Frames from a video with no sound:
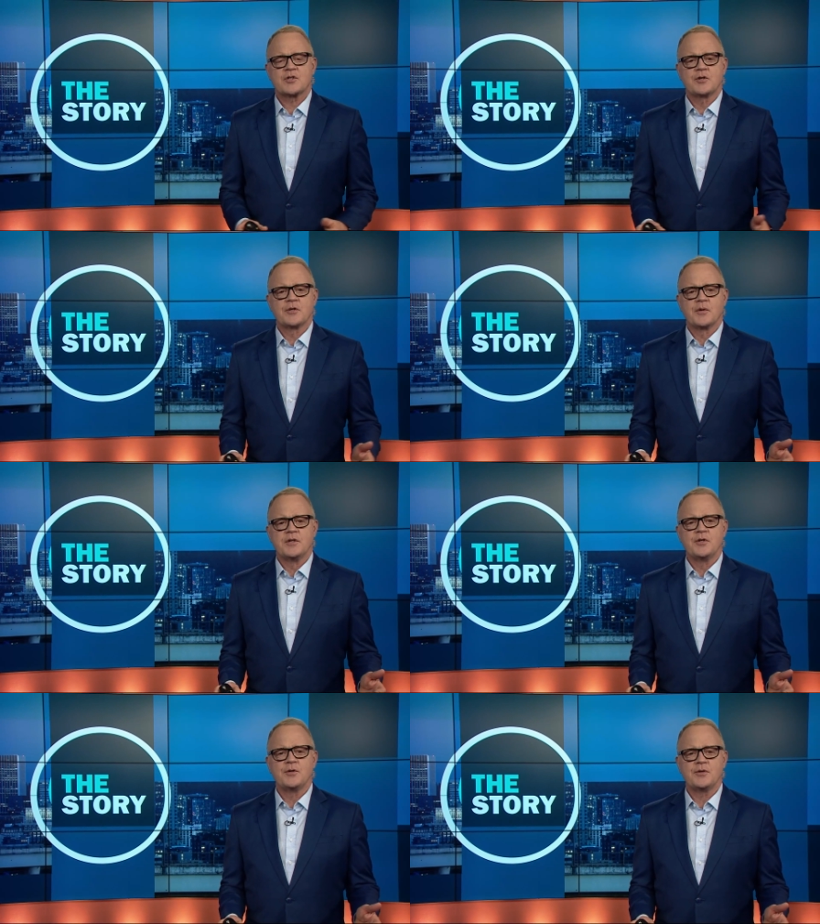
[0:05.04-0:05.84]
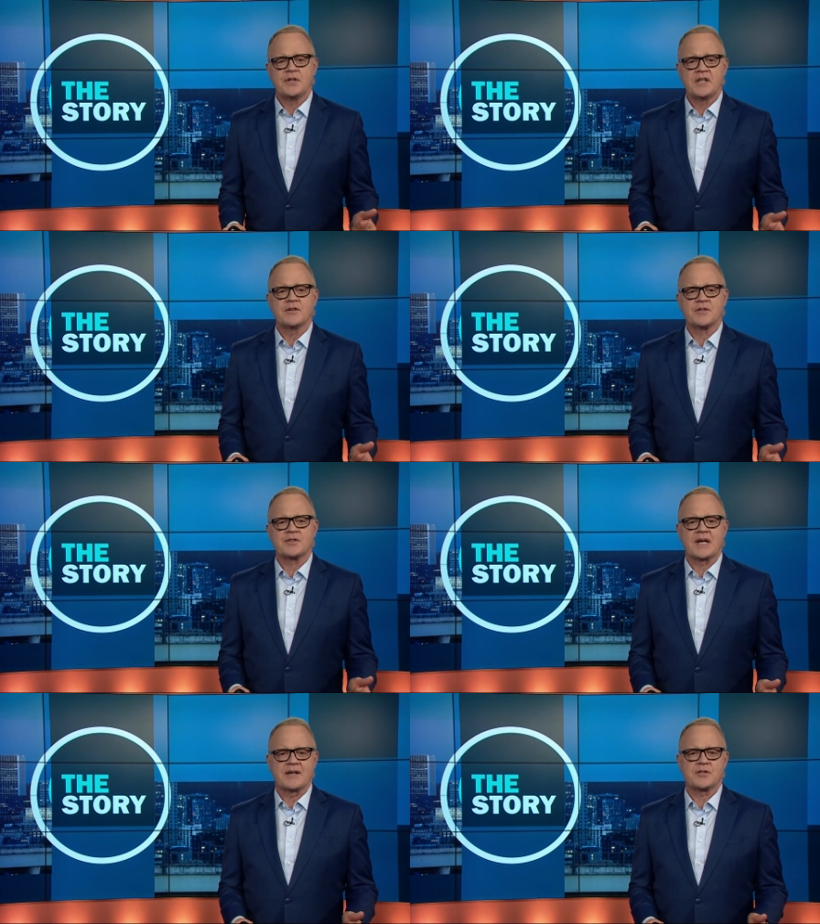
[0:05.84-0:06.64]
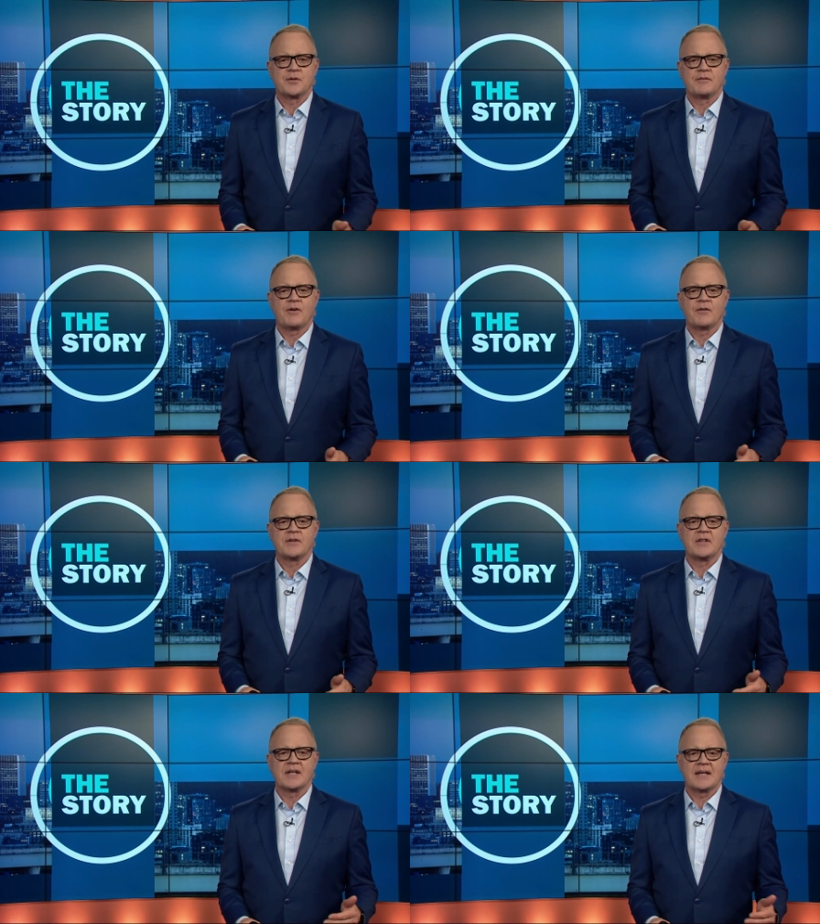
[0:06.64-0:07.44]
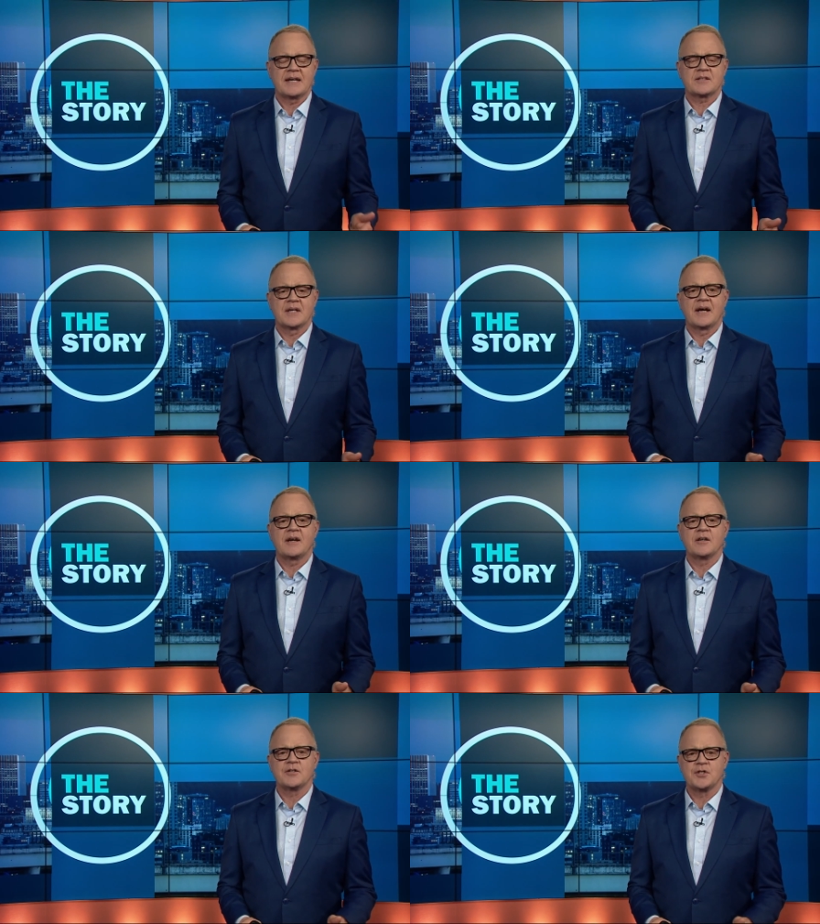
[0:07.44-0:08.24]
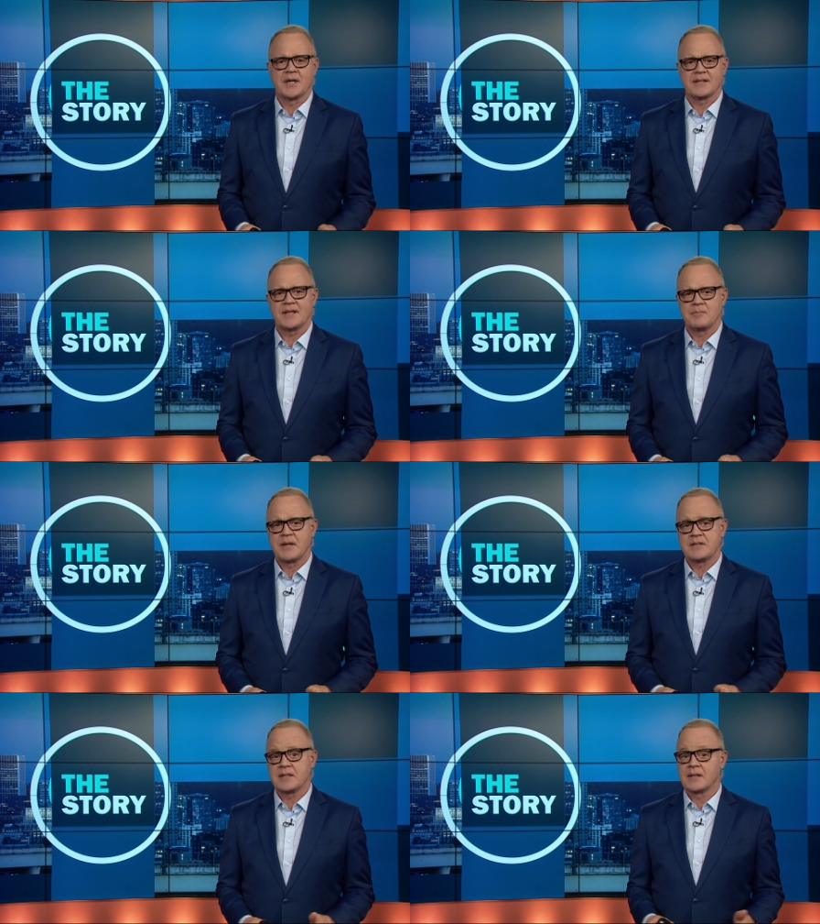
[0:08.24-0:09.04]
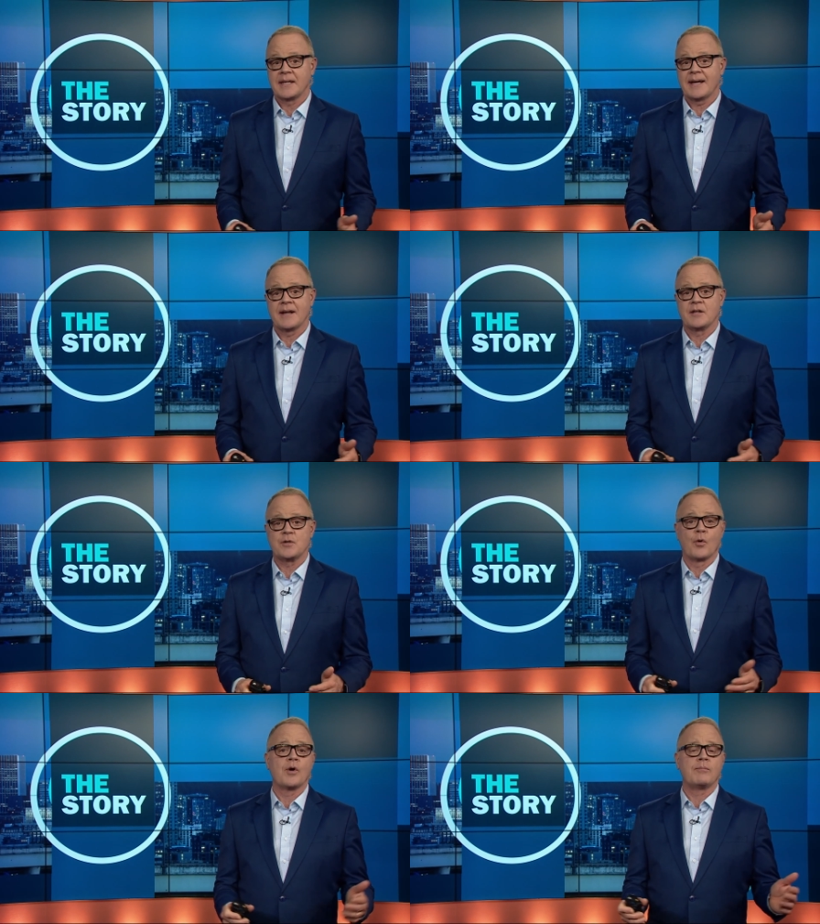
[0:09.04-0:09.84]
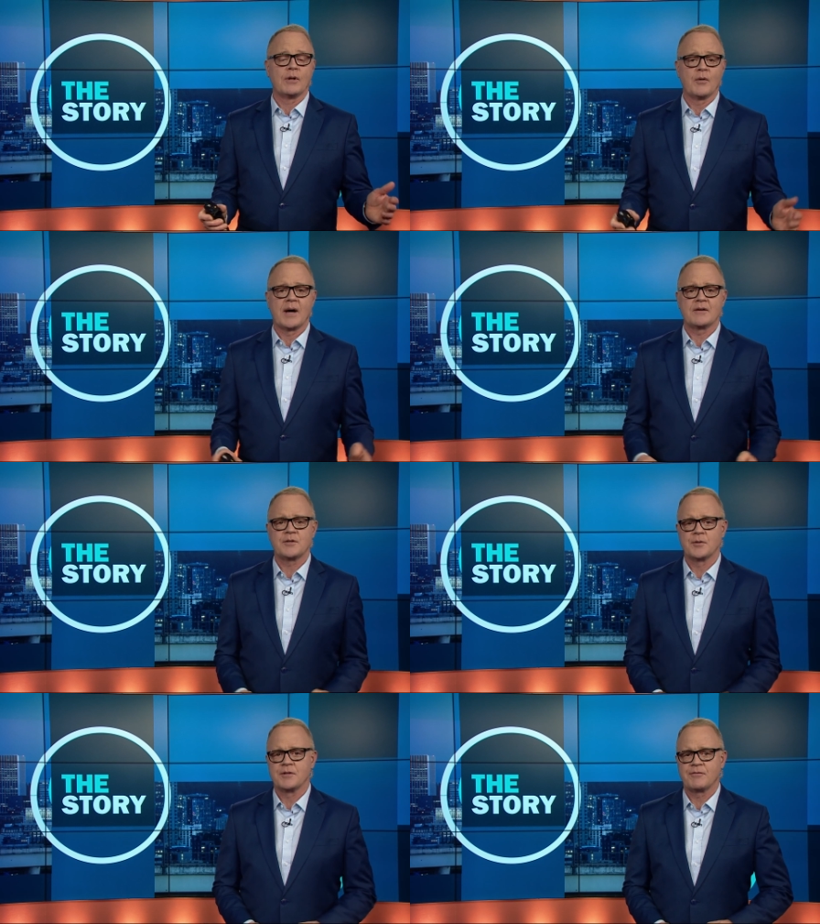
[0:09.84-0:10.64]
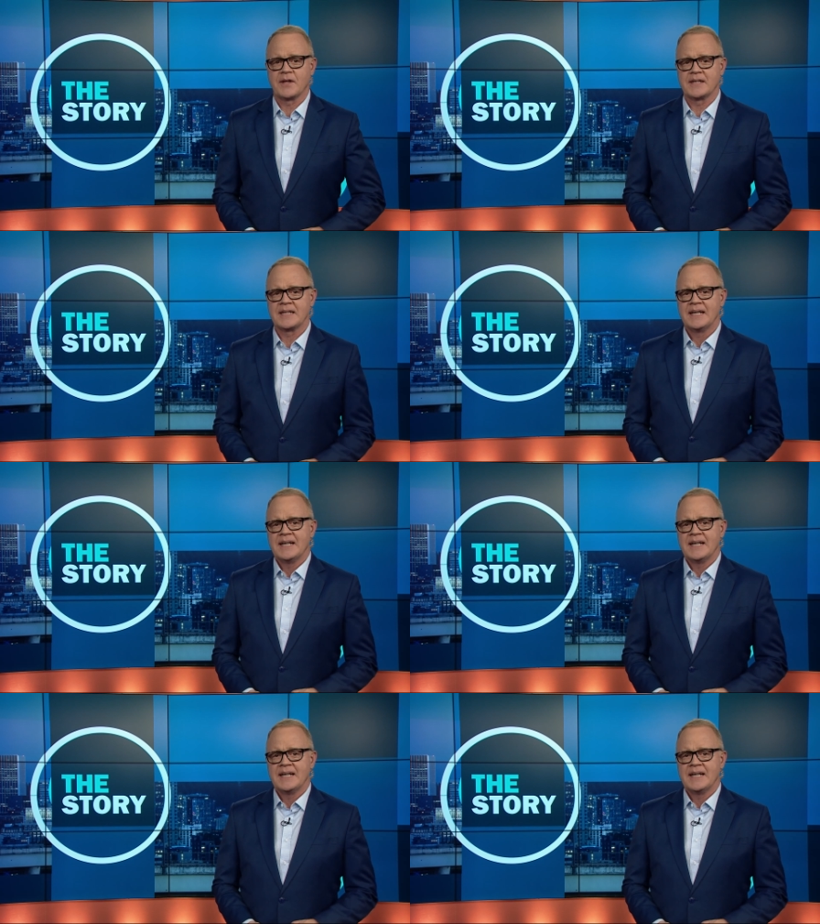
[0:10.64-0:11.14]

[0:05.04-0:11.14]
turn to a new near disaster involving the Alaska Air jet that basically had a door blowout during the flight.